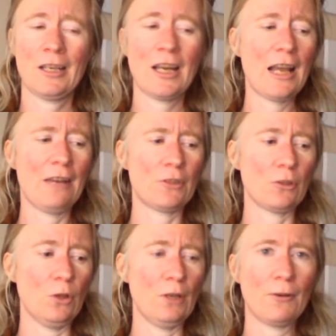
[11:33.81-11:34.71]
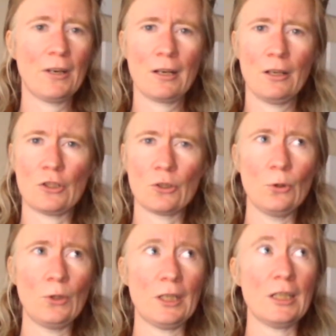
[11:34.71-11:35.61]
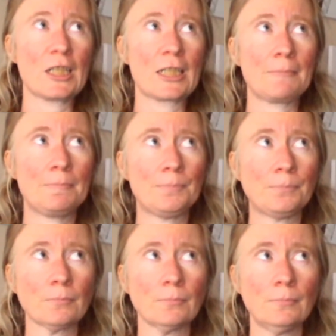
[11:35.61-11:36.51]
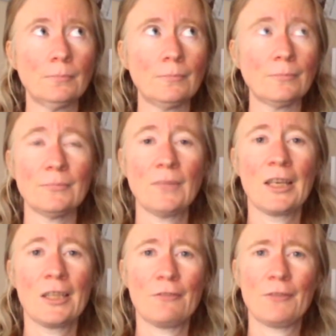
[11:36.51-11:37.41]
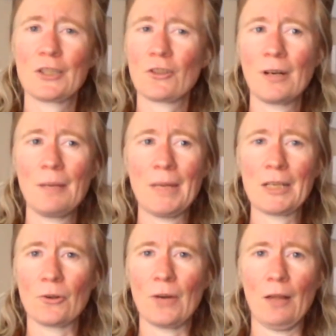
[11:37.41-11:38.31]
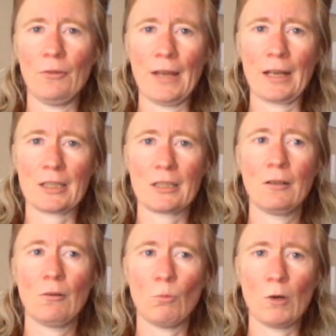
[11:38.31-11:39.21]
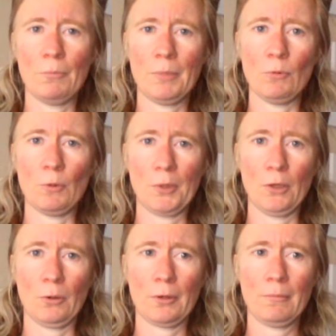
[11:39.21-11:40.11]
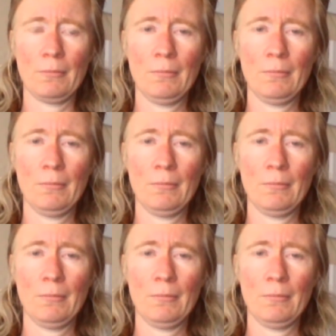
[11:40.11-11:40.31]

I have to. If I don't do this, the Victorian Mental Health Acts won't be repealed.